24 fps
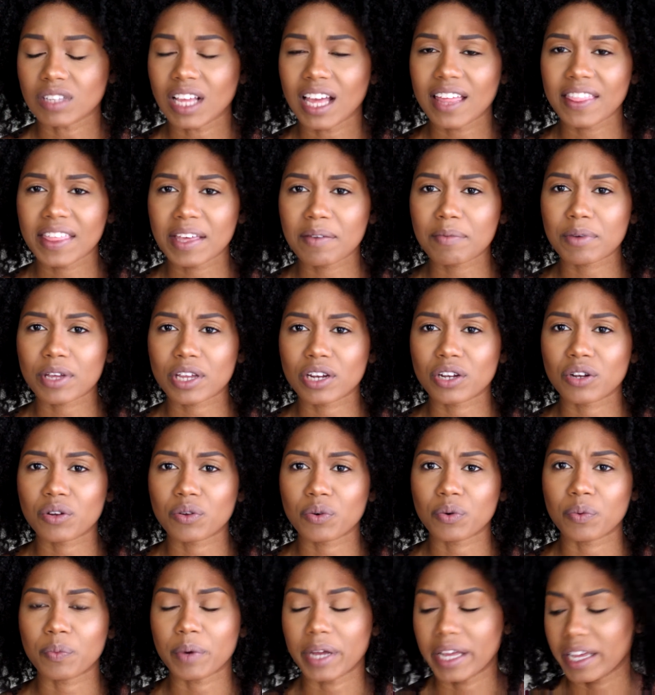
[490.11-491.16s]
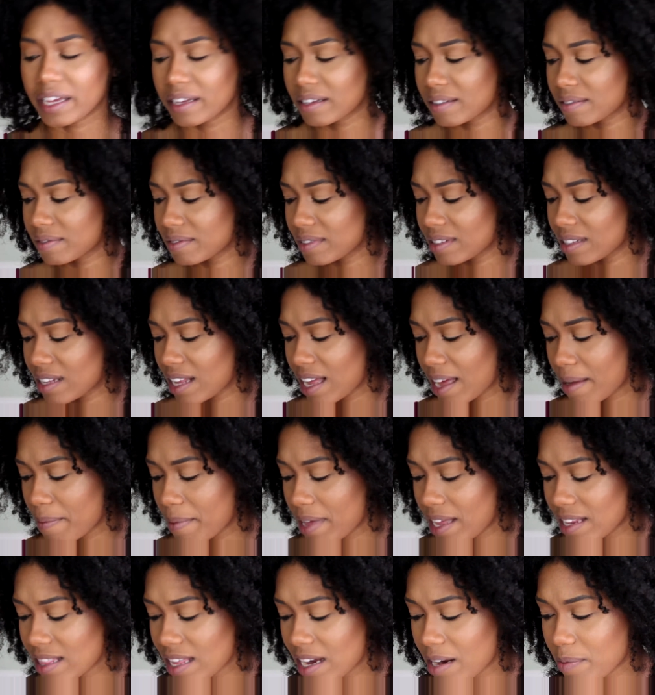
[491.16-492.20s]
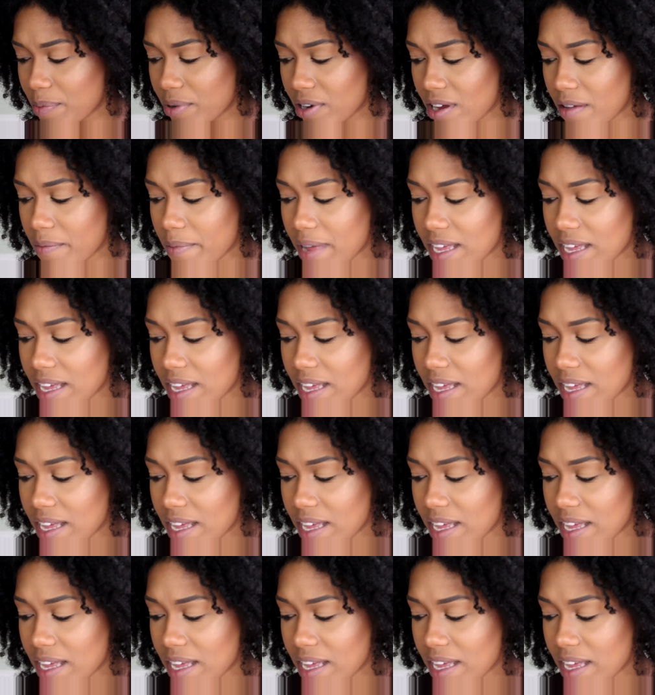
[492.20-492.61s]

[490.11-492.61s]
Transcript: I think we're gonna do a wing. I'm mad that I put on